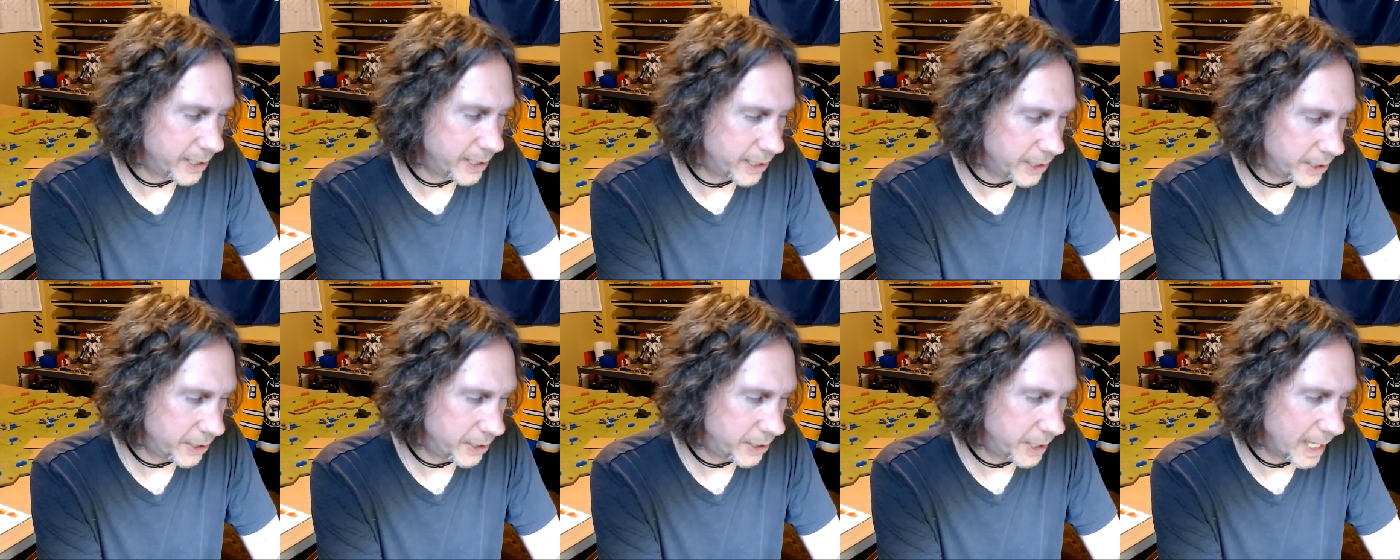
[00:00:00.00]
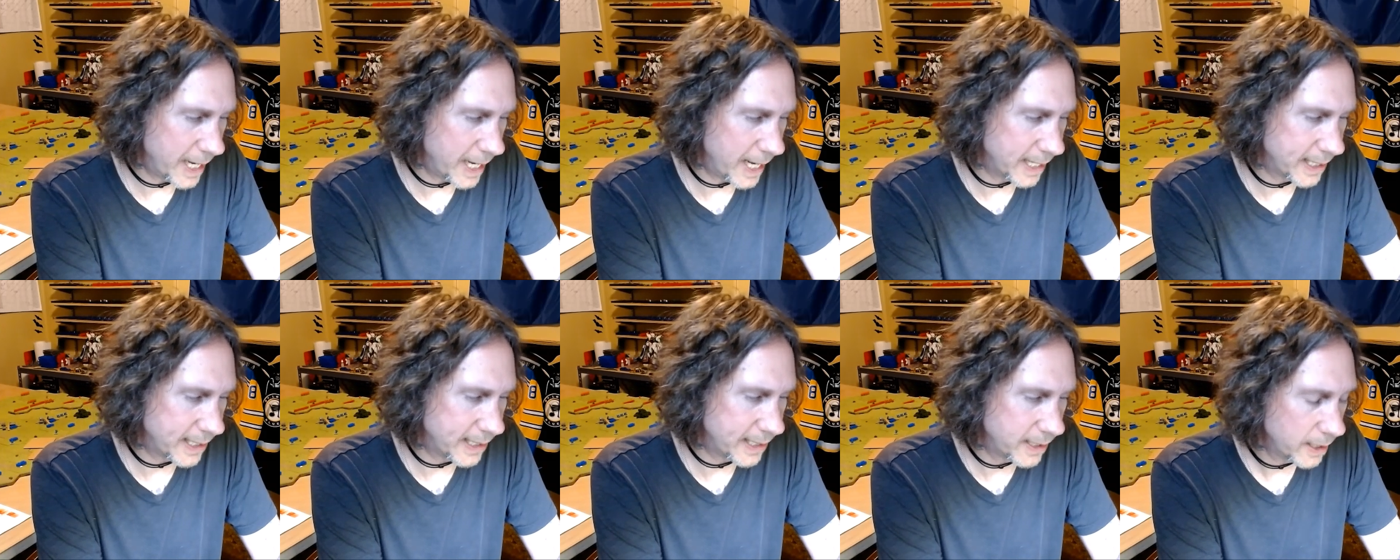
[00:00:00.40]

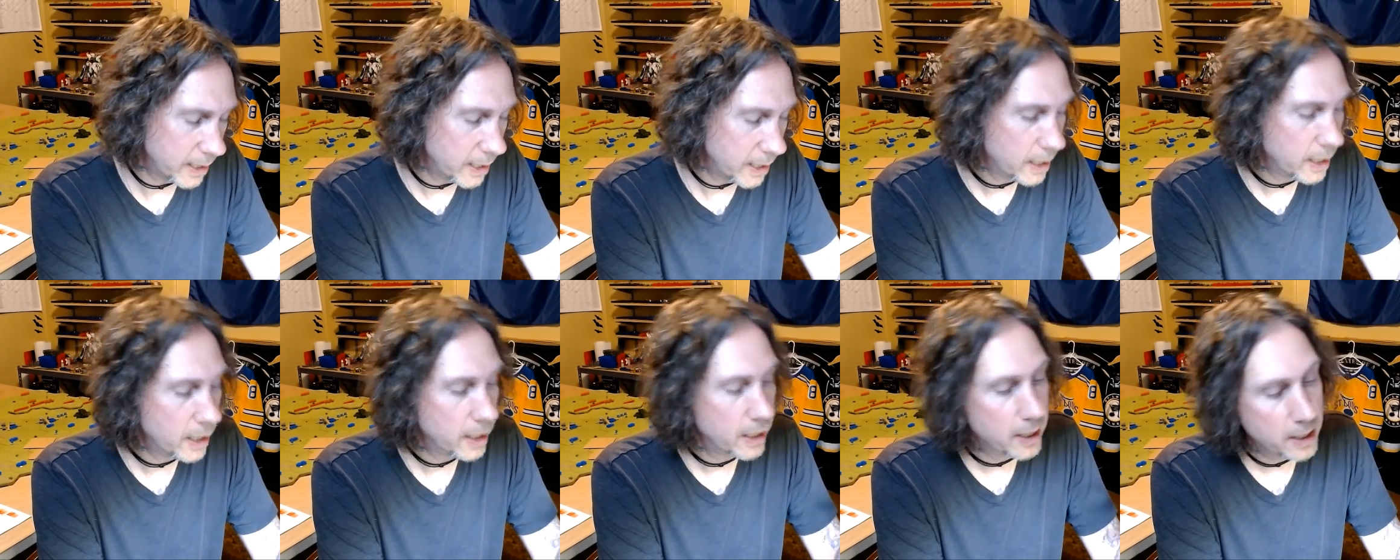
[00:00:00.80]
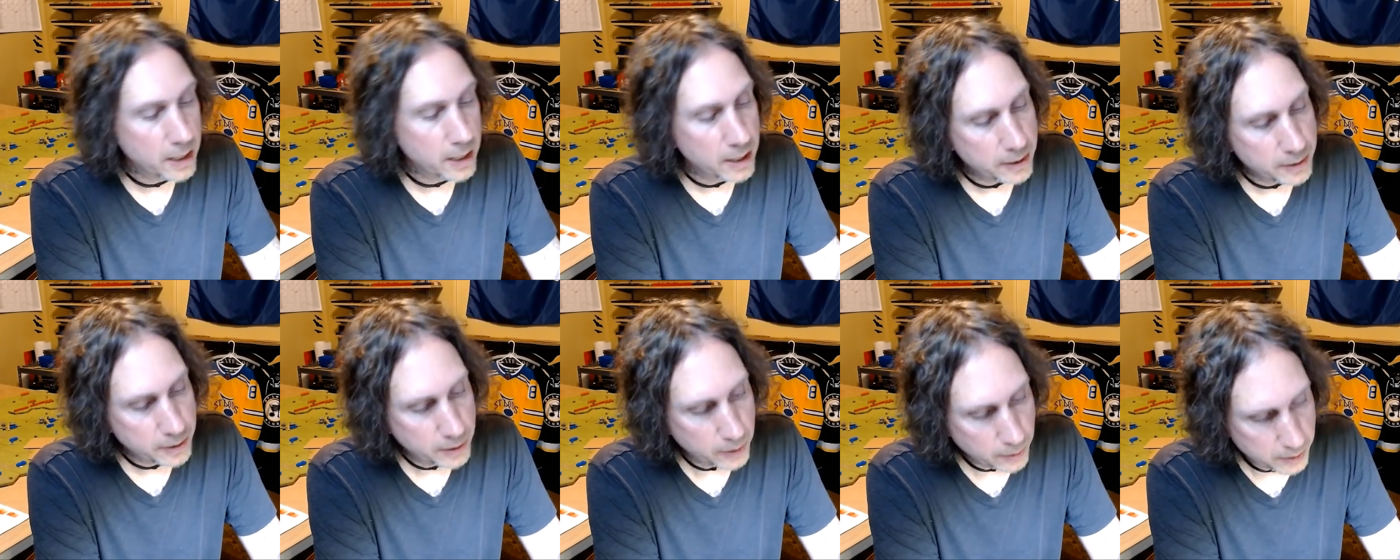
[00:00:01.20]
checks.
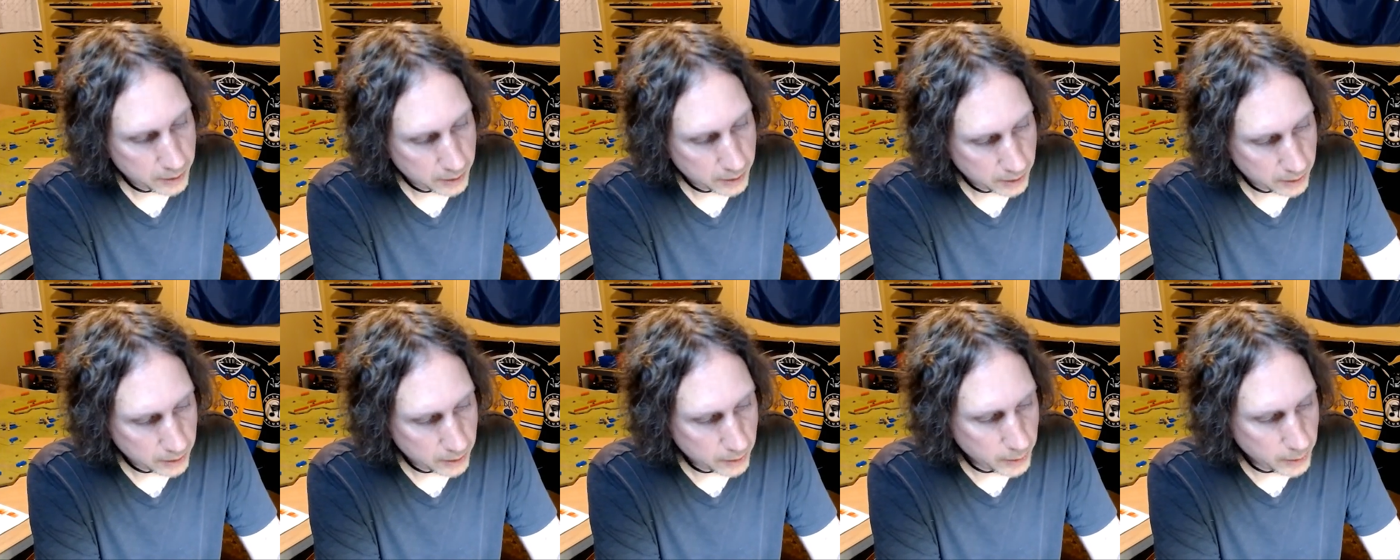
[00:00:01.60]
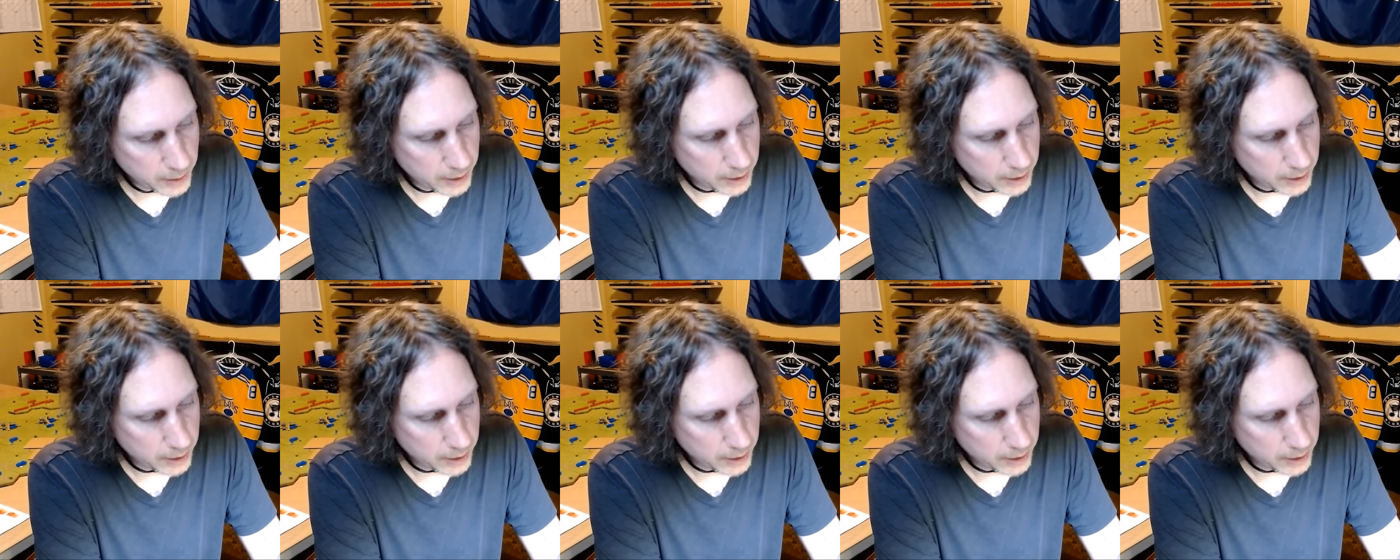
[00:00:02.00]
Choose a unit.